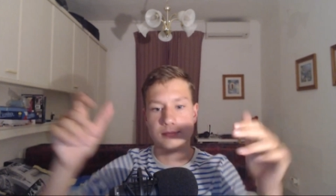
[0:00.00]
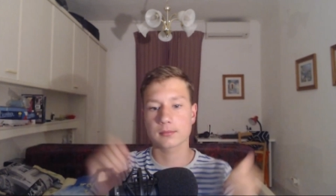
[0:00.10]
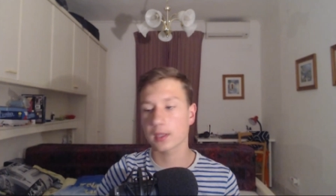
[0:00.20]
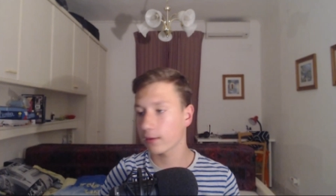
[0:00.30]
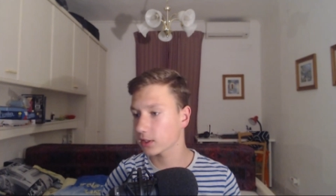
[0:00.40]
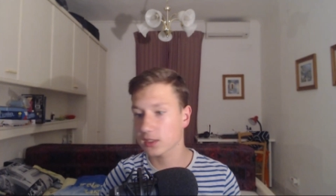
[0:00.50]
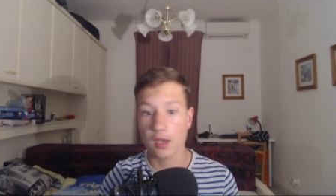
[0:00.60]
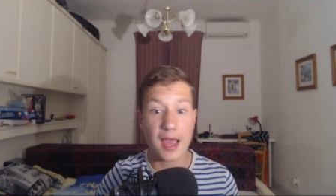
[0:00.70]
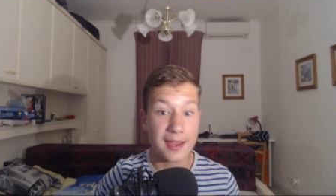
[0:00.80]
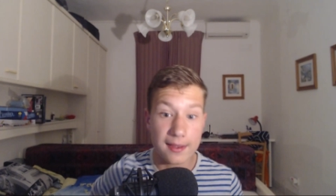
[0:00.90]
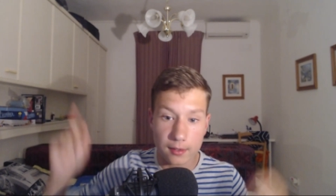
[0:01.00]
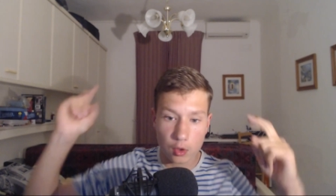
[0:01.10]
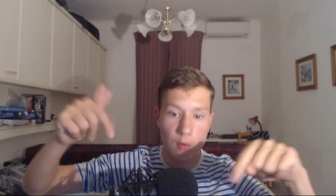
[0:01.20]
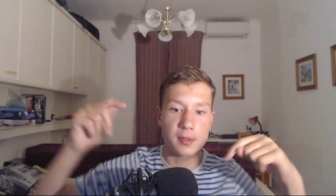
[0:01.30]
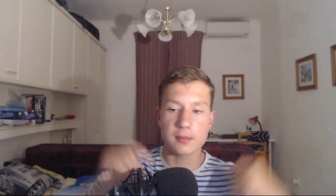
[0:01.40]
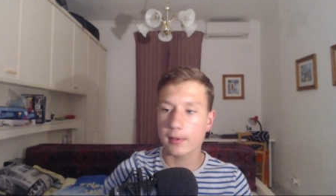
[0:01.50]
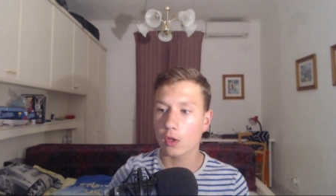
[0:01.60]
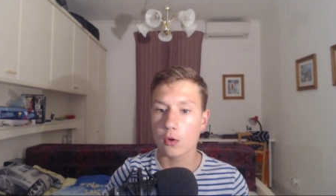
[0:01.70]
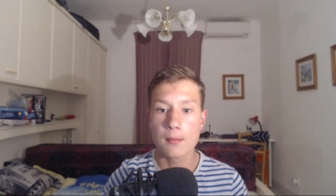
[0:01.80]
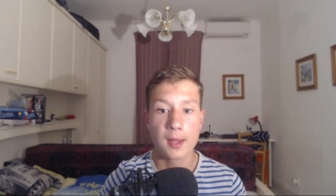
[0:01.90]
give us a like, comment
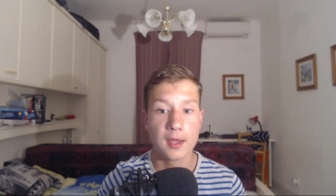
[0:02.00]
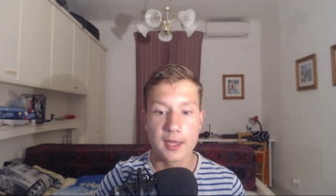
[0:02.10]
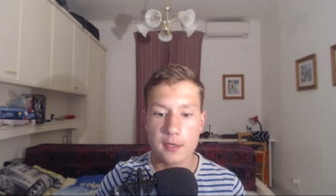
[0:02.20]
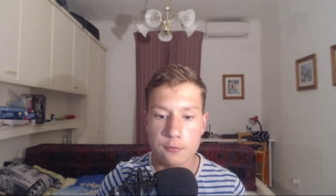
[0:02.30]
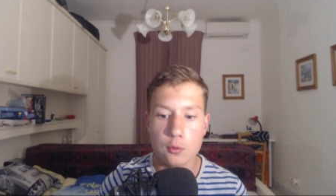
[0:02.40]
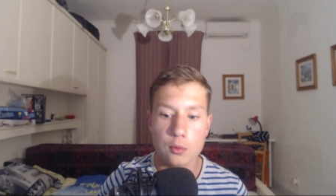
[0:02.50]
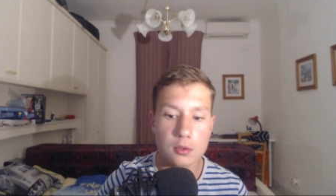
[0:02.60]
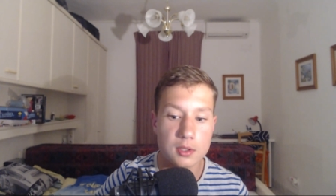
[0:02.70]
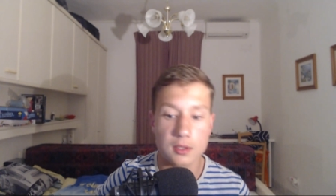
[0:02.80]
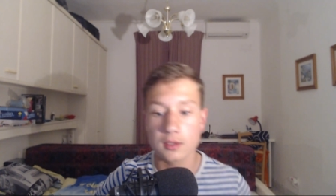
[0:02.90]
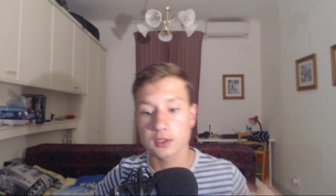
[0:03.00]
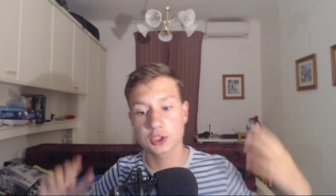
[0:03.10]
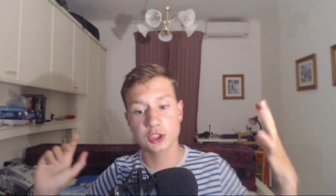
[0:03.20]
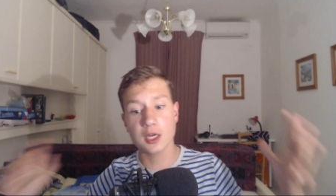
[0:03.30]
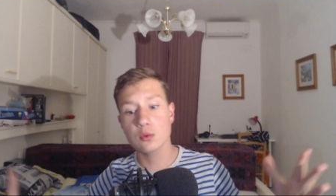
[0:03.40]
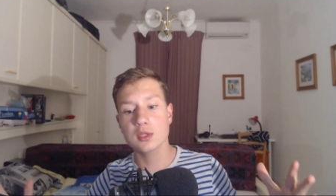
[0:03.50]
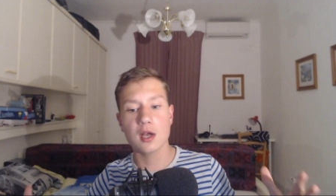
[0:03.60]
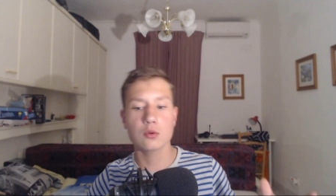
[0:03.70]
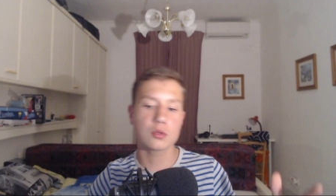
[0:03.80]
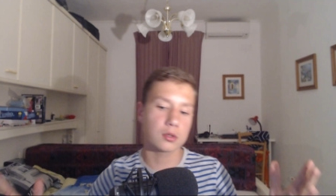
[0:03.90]
below if you want a shout out.